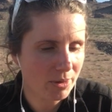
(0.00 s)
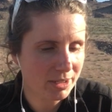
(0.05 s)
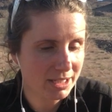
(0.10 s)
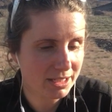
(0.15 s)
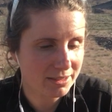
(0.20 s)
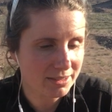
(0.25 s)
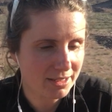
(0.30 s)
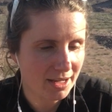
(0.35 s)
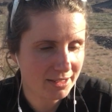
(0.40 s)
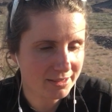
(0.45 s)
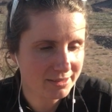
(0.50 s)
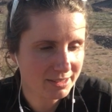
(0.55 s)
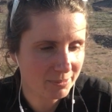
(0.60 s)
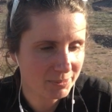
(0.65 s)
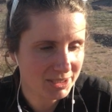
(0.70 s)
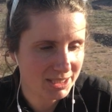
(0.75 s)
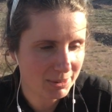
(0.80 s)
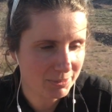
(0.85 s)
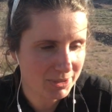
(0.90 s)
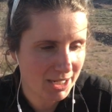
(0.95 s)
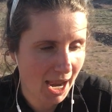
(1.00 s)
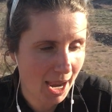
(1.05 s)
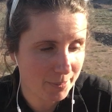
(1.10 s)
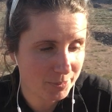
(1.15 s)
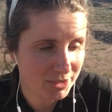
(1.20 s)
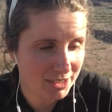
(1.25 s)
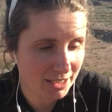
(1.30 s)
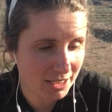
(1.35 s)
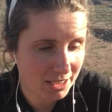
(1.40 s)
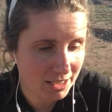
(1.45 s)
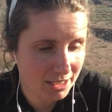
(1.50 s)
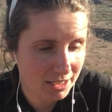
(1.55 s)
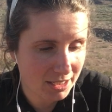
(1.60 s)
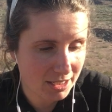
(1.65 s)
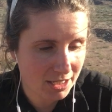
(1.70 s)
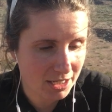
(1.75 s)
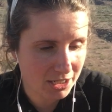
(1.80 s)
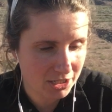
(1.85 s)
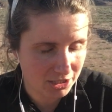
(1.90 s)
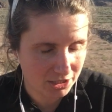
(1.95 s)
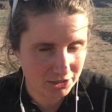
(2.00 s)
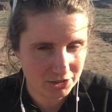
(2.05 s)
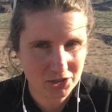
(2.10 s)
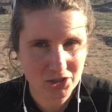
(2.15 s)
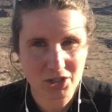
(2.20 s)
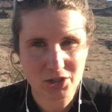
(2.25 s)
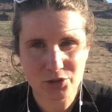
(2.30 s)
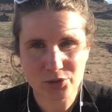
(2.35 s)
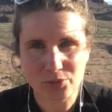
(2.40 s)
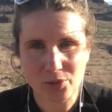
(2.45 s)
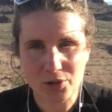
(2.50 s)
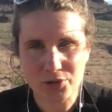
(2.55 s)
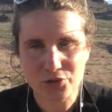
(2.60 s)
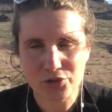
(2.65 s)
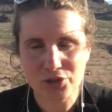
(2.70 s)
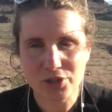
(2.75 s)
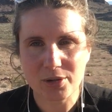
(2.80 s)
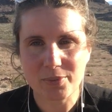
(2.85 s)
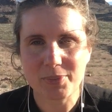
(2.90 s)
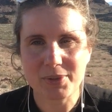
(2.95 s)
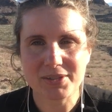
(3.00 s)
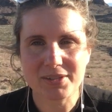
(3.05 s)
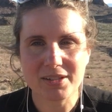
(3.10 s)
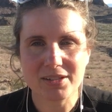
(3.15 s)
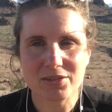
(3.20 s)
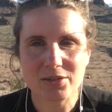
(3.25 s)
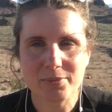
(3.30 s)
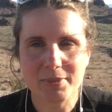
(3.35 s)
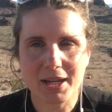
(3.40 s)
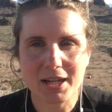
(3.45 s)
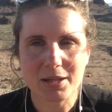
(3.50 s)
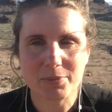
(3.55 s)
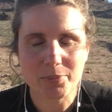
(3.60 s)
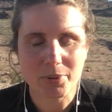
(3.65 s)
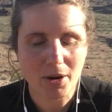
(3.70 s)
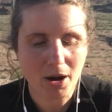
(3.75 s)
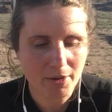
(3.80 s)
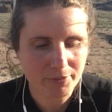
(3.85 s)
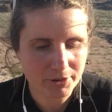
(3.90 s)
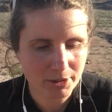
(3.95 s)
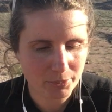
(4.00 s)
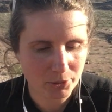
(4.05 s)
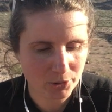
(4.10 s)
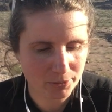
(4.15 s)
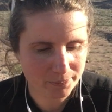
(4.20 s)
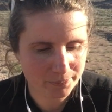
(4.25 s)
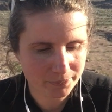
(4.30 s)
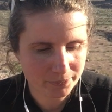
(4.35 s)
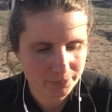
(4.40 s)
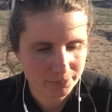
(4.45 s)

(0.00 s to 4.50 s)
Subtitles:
and it takes them sometimes years to launch their business or make it profitable.